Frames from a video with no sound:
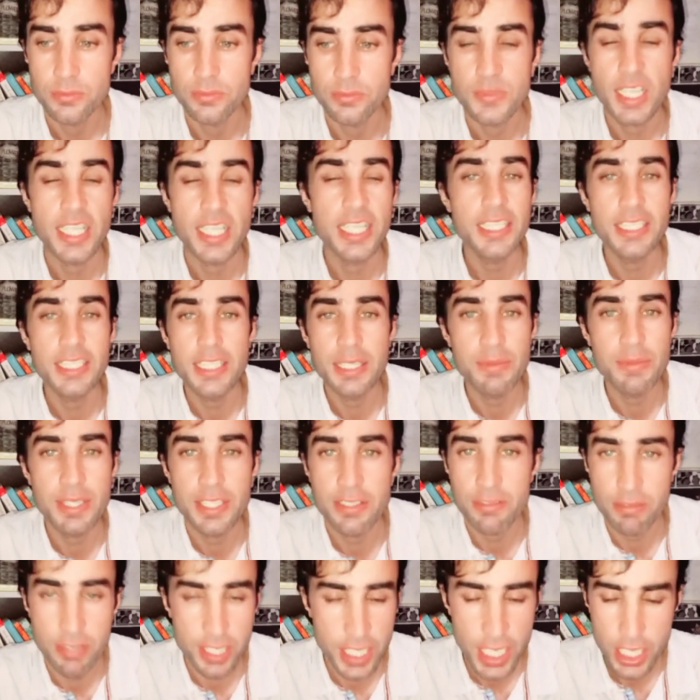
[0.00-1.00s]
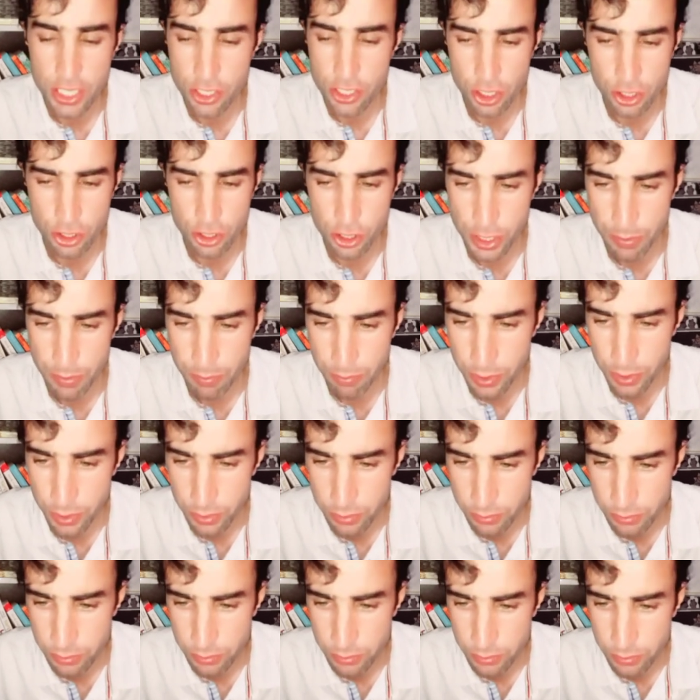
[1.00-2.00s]
intimate relationship.
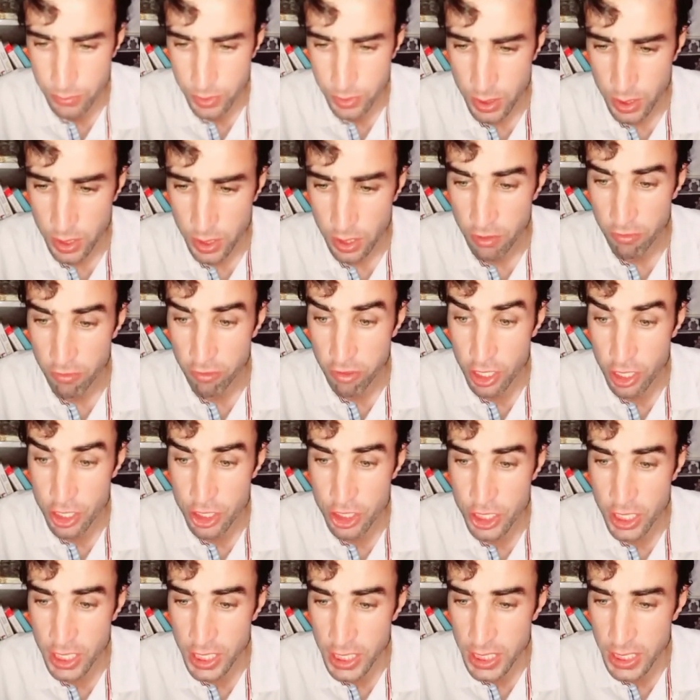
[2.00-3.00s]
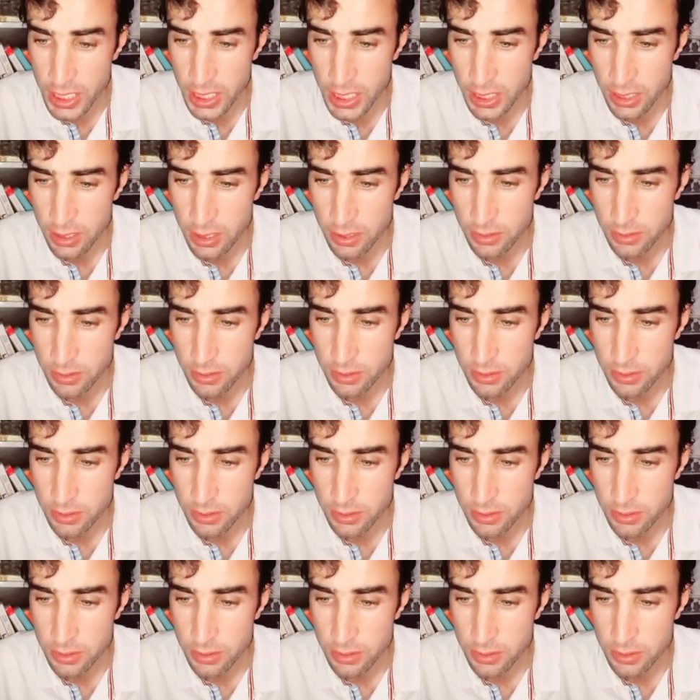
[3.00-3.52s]
For Jalil,